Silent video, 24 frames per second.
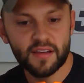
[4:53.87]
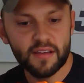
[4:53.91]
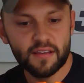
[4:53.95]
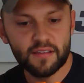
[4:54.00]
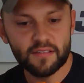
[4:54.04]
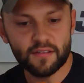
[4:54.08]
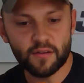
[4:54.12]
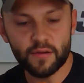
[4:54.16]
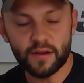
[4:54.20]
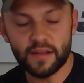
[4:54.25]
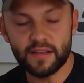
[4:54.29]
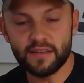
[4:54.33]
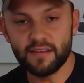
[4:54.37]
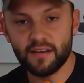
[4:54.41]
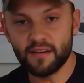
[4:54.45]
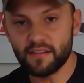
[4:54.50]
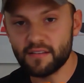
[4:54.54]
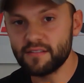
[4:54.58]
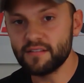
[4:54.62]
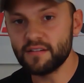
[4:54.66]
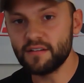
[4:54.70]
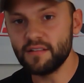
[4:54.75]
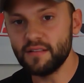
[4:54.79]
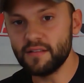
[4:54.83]
So it
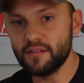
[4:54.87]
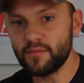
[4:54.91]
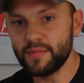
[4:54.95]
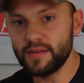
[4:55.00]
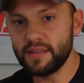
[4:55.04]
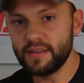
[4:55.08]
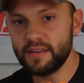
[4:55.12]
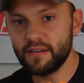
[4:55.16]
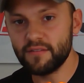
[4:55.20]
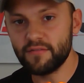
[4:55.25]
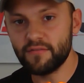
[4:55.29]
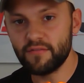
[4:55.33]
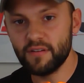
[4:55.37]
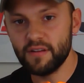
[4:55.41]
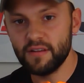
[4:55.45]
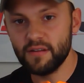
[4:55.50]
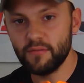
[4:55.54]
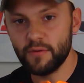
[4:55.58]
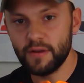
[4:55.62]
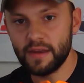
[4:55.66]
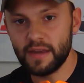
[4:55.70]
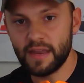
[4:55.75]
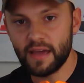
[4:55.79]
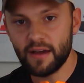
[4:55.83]
does look a little bit different.
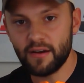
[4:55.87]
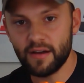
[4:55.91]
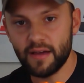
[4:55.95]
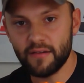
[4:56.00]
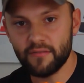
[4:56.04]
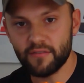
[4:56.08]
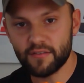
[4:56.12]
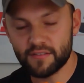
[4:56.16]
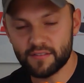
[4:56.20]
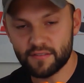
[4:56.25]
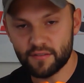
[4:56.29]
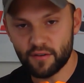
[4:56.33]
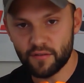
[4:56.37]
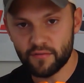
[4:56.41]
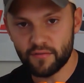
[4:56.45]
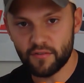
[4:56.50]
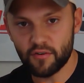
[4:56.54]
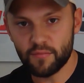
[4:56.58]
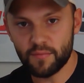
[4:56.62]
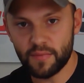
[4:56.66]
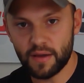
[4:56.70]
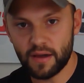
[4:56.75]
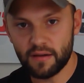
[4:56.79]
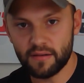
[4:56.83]
We now have a servo
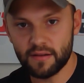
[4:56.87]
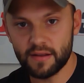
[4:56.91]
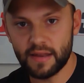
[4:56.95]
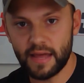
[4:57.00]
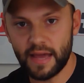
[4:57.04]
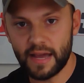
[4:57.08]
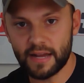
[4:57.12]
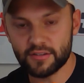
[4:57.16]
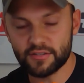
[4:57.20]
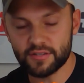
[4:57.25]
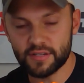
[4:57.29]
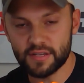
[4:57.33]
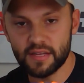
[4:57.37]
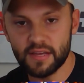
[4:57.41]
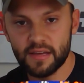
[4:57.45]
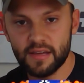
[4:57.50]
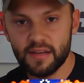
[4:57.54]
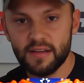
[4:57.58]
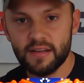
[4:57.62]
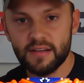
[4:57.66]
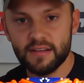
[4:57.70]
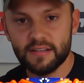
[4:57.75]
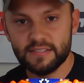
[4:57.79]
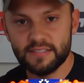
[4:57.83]
mounted actually
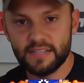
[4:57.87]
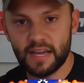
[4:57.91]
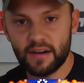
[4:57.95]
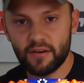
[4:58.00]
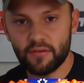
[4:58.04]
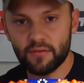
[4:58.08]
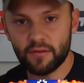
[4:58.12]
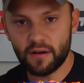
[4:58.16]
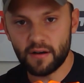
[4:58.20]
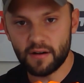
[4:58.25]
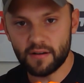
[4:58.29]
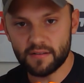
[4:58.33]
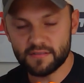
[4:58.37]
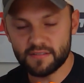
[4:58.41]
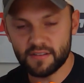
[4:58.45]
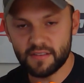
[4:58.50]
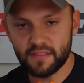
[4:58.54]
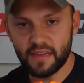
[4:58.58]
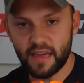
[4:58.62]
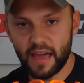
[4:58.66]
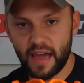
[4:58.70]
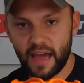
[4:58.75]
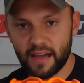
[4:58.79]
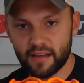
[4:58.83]
down onto
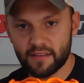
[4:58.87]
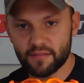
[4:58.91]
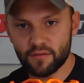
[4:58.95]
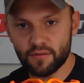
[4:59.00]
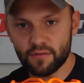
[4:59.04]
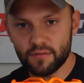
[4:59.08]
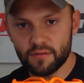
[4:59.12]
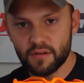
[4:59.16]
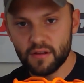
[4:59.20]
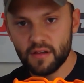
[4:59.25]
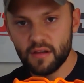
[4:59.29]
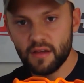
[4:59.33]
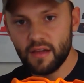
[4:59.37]
the axle,